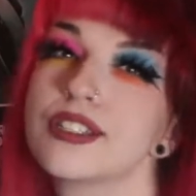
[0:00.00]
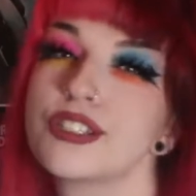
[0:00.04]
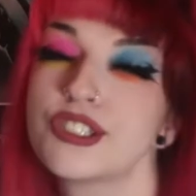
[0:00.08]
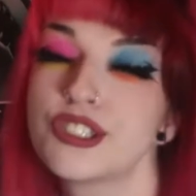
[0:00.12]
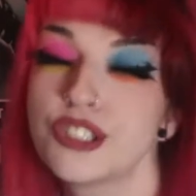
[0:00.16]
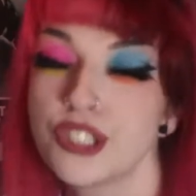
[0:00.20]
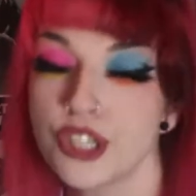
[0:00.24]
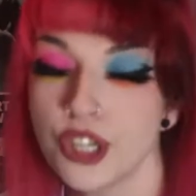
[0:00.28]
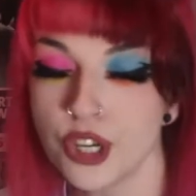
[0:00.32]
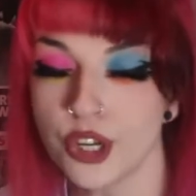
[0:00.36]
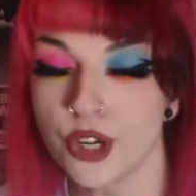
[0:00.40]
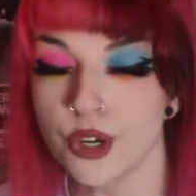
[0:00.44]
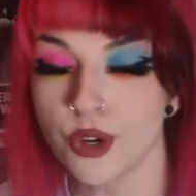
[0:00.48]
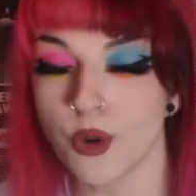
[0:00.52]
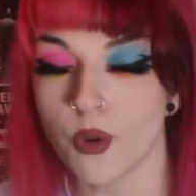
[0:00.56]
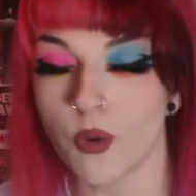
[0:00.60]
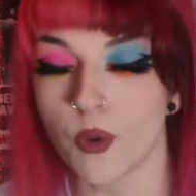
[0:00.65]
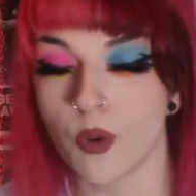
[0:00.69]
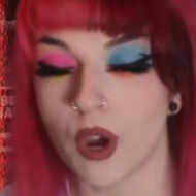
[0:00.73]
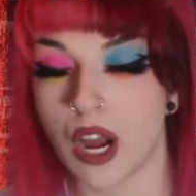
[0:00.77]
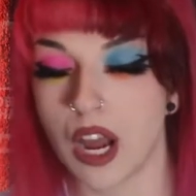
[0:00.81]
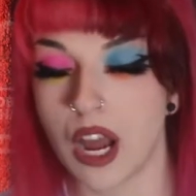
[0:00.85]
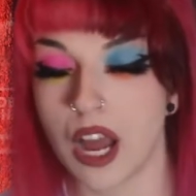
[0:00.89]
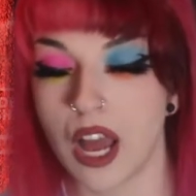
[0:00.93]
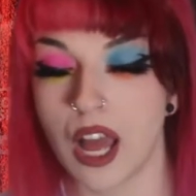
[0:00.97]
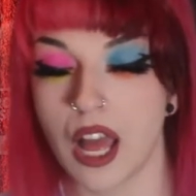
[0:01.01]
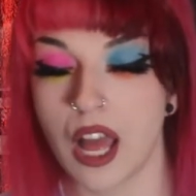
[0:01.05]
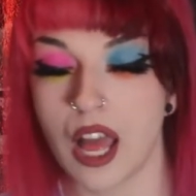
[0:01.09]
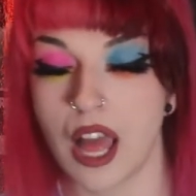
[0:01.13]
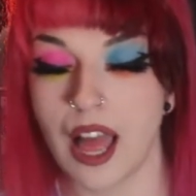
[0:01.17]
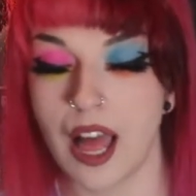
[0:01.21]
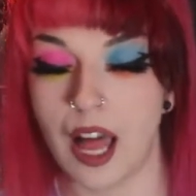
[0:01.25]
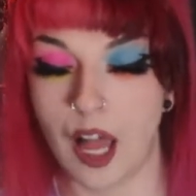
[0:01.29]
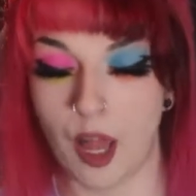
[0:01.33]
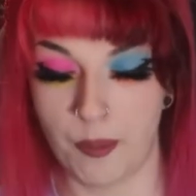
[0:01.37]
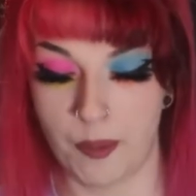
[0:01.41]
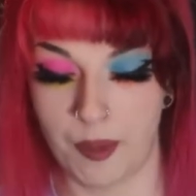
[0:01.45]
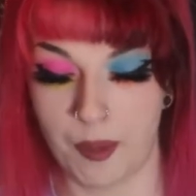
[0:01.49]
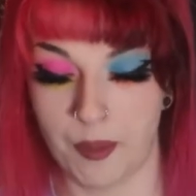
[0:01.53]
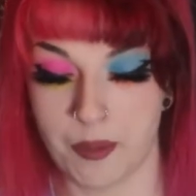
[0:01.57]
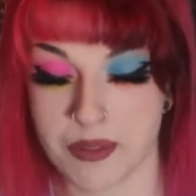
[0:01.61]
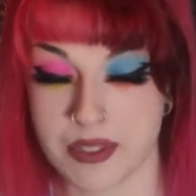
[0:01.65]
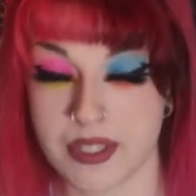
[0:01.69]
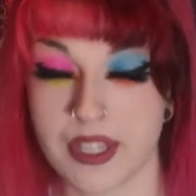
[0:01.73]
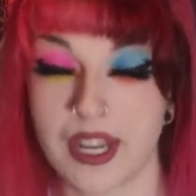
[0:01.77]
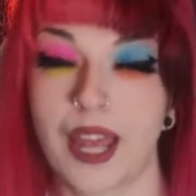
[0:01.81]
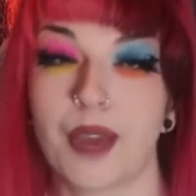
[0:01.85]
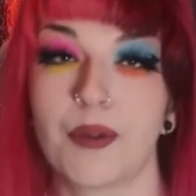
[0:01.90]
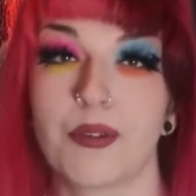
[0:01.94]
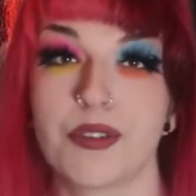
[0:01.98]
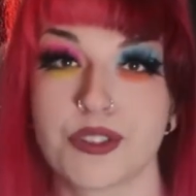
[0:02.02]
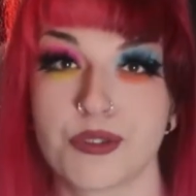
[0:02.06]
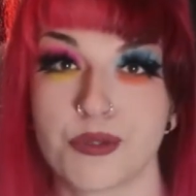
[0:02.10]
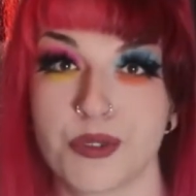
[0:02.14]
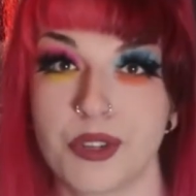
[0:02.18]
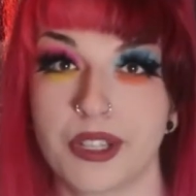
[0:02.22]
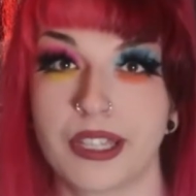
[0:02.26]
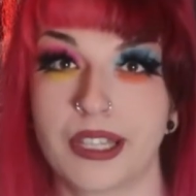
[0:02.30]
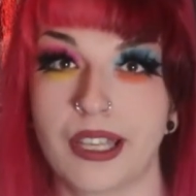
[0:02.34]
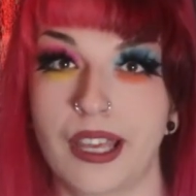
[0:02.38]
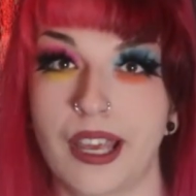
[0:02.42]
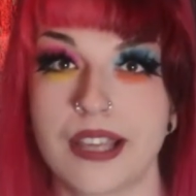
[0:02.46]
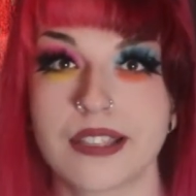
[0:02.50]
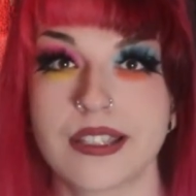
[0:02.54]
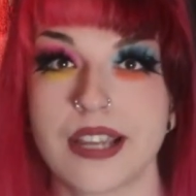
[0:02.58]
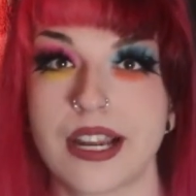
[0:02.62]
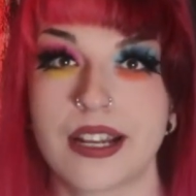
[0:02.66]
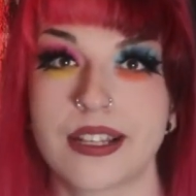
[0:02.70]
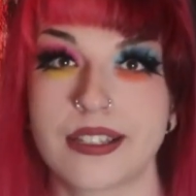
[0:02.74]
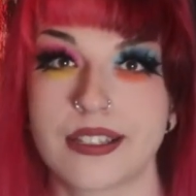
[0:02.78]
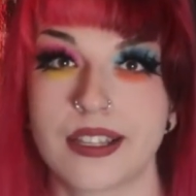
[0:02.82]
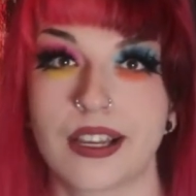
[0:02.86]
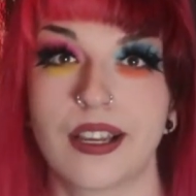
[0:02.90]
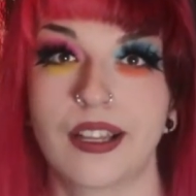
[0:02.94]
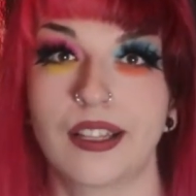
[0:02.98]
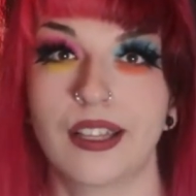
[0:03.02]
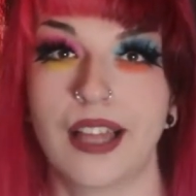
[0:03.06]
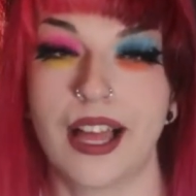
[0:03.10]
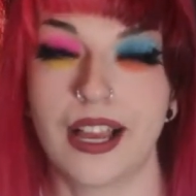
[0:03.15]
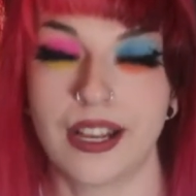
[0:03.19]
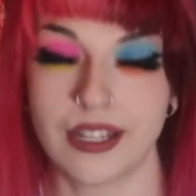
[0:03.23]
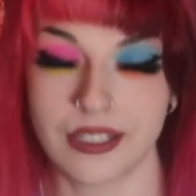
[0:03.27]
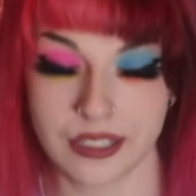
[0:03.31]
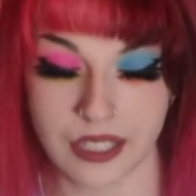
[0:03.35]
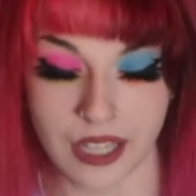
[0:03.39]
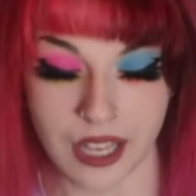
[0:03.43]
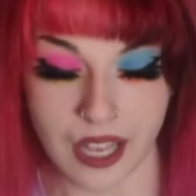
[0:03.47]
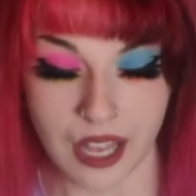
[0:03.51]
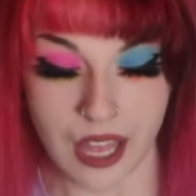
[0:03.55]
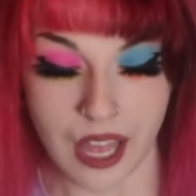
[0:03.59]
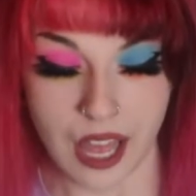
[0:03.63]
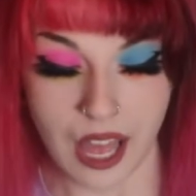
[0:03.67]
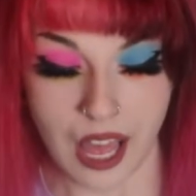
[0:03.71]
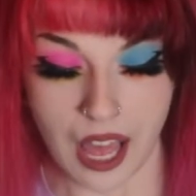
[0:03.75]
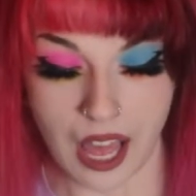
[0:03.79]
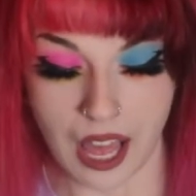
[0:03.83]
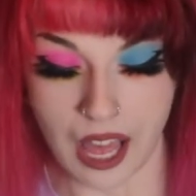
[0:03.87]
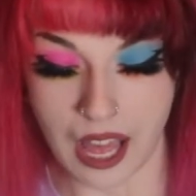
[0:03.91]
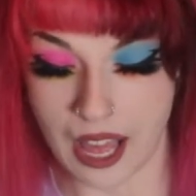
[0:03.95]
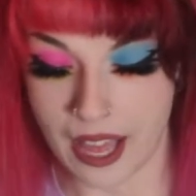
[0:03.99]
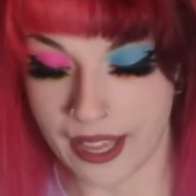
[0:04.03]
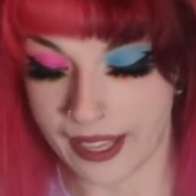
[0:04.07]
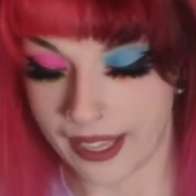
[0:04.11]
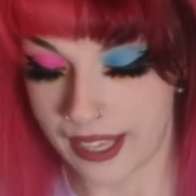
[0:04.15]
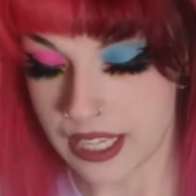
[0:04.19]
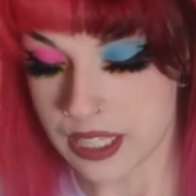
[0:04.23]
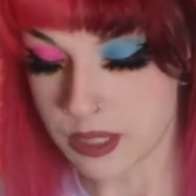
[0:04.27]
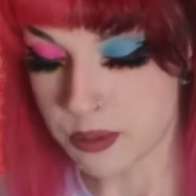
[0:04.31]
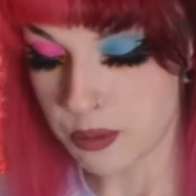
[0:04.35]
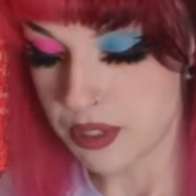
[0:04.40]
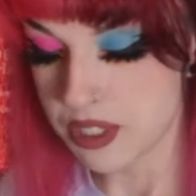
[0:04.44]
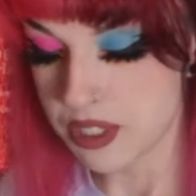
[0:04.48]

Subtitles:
2 albums that I was really excited to collect. I guess we'll